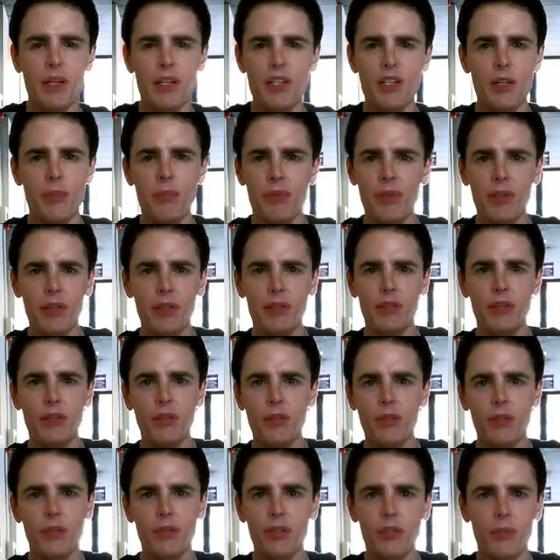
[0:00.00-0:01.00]
like something
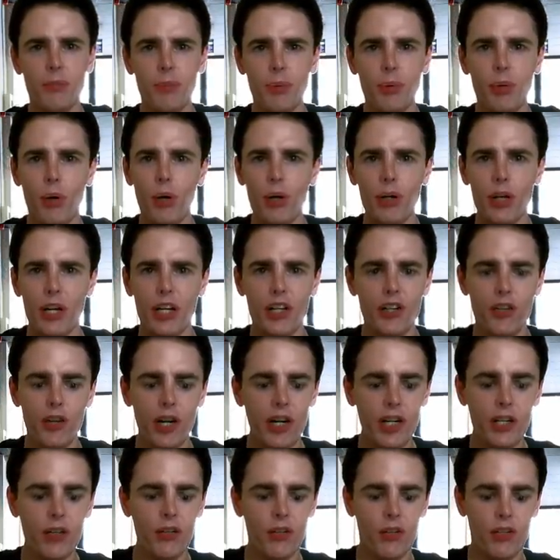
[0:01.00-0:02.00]
you'd put on a
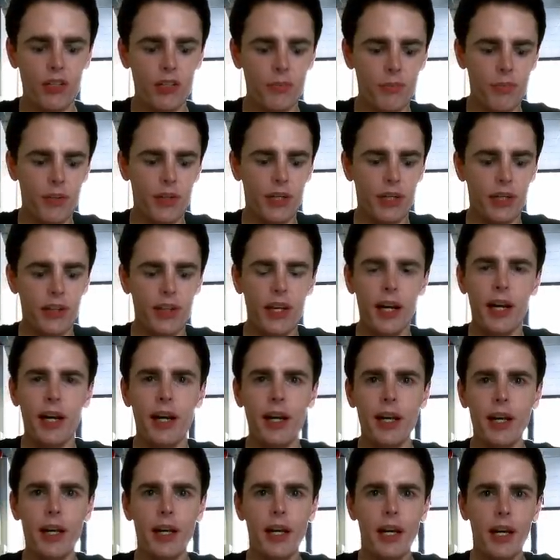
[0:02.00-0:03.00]
cracker or something like
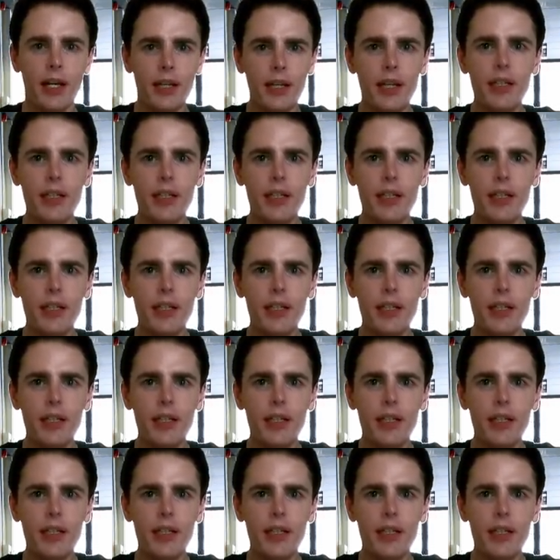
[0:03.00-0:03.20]
that.